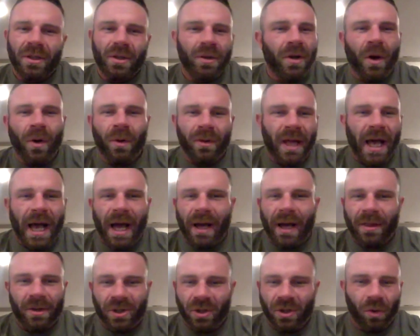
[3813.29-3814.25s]
You don't
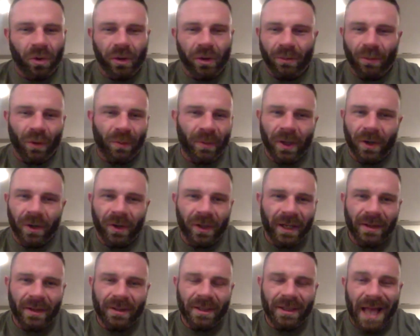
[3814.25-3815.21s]
lack the shoulder
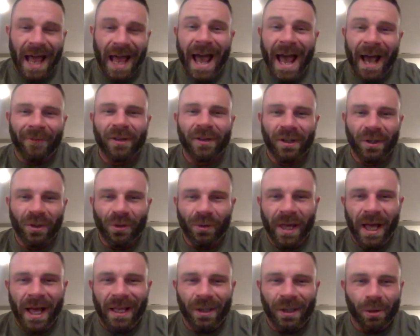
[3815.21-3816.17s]
mobility to have to do
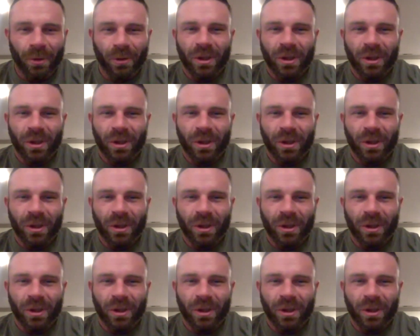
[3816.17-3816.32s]
that.